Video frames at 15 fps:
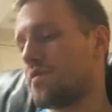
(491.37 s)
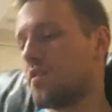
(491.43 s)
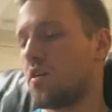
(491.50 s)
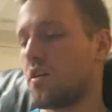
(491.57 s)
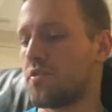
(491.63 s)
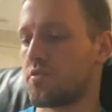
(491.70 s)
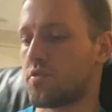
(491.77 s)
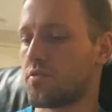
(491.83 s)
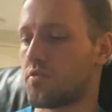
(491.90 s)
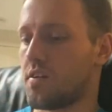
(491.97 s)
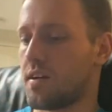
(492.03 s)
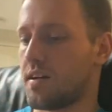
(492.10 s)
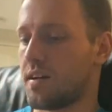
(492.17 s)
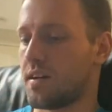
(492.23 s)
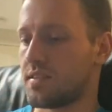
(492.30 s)
Other
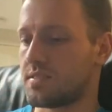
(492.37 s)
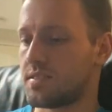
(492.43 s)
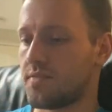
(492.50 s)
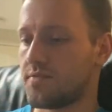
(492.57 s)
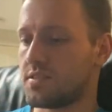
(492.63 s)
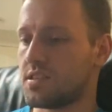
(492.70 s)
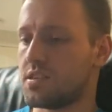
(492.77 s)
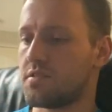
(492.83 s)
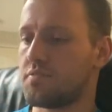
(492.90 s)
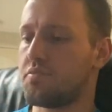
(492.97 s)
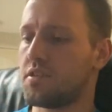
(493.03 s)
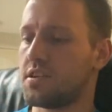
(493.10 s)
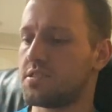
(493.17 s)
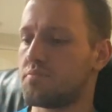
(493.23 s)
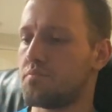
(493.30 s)
17th
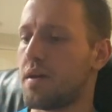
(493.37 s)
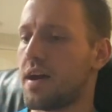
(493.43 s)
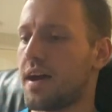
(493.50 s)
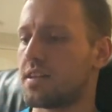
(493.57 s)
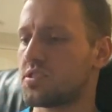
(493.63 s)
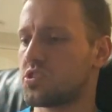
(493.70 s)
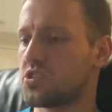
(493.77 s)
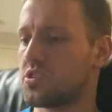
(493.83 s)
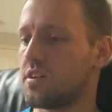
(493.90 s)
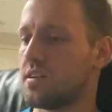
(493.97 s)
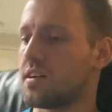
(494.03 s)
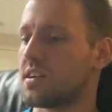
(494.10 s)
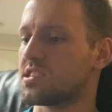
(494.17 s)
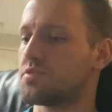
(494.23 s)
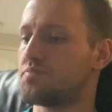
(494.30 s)
place match,
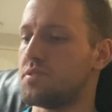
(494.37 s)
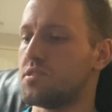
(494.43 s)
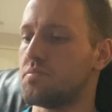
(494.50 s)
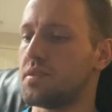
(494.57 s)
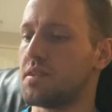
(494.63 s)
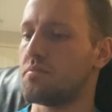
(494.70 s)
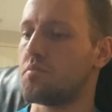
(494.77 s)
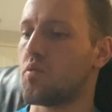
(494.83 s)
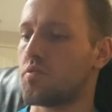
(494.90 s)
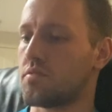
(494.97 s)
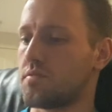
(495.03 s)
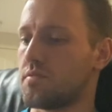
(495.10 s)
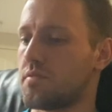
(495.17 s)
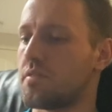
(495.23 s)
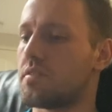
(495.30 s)
Spielman and
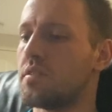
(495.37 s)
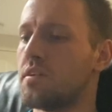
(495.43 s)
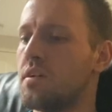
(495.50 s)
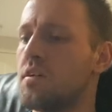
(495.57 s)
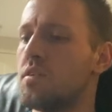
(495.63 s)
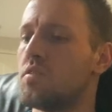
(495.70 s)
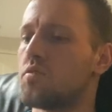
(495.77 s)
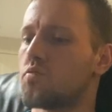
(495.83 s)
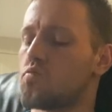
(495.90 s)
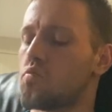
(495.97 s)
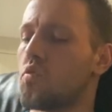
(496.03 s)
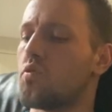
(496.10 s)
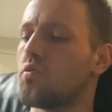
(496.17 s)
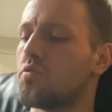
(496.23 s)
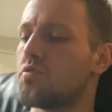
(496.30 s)
Morton
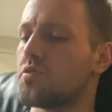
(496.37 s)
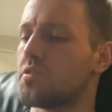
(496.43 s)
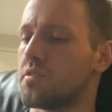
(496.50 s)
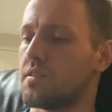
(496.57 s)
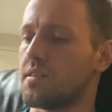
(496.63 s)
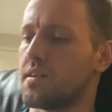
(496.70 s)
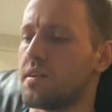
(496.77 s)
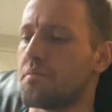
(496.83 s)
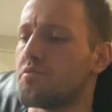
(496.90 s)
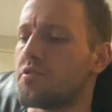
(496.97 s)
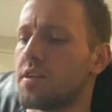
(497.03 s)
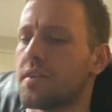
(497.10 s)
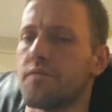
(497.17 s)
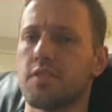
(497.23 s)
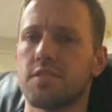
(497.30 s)
rolled
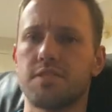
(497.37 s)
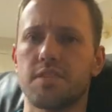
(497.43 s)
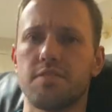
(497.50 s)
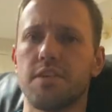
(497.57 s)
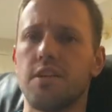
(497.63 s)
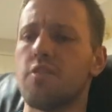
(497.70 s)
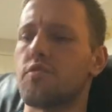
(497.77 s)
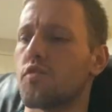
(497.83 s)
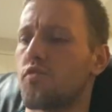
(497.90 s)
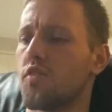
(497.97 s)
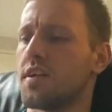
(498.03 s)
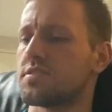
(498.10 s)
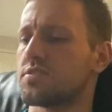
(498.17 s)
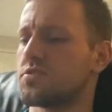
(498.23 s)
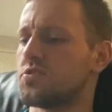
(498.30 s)
pretty convincingly over
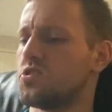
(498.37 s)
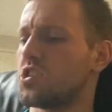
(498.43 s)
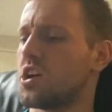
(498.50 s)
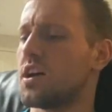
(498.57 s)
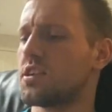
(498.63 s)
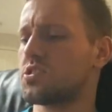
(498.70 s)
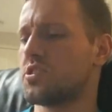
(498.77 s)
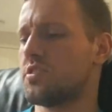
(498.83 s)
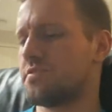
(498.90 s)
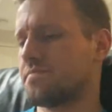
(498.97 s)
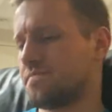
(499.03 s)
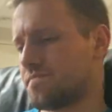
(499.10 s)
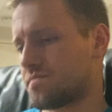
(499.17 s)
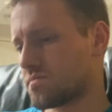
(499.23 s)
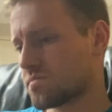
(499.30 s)
Francis and Josh.
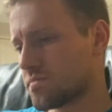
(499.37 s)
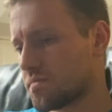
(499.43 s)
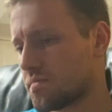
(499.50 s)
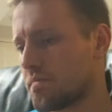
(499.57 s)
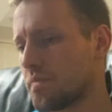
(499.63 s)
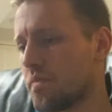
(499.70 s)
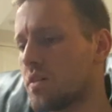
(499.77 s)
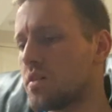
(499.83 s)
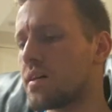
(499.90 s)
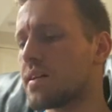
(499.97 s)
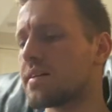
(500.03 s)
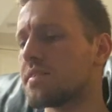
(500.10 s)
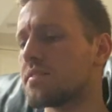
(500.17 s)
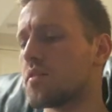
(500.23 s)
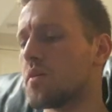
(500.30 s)

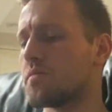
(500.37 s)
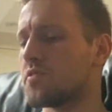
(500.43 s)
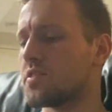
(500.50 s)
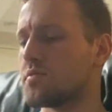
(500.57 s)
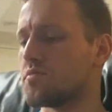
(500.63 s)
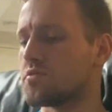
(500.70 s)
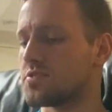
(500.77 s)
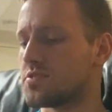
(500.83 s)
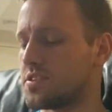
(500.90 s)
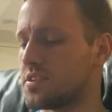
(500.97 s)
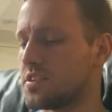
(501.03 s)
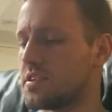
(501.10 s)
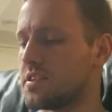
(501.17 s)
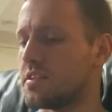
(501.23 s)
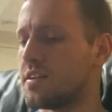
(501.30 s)
Hopefully we'll
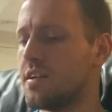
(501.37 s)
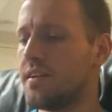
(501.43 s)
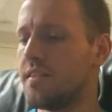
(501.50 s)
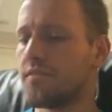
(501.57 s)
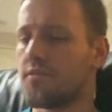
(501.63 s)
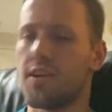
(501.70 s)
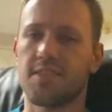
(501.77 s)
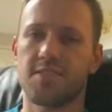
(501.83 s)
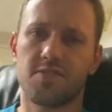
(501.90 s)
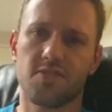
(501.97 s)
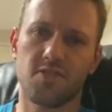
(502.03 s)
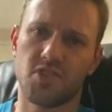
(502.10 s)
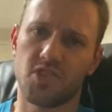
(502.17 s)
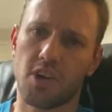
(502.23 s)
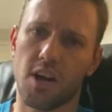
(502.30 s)
see
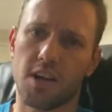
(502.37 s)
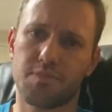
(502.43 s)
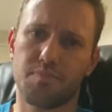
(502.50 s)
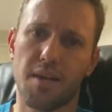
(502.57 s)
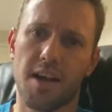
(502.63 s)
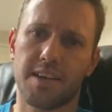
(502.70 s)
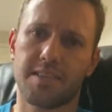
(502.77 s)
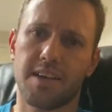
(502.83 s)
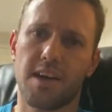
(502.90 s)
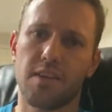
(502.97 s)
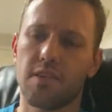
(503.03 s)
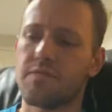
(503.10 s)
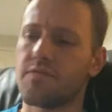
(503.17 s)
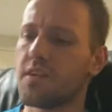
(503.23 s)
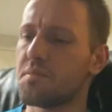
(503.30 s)
Francis and Josh back down
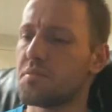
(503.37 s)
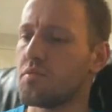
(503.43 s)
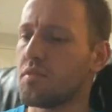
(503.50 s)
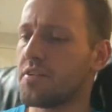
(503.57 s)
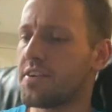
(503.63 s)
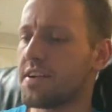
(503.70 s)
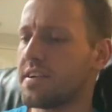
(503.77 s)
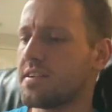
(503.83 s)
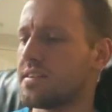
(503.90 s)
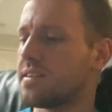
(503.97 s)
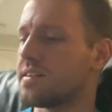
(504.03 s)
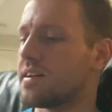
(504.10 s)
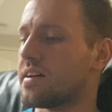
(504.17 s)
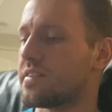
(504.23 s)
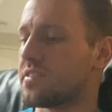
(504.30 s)
in February.
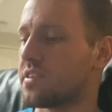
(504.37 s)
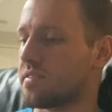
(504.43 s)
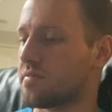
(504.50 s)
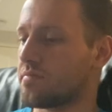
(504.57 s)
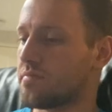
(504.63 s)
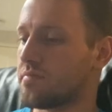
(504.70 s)
I think,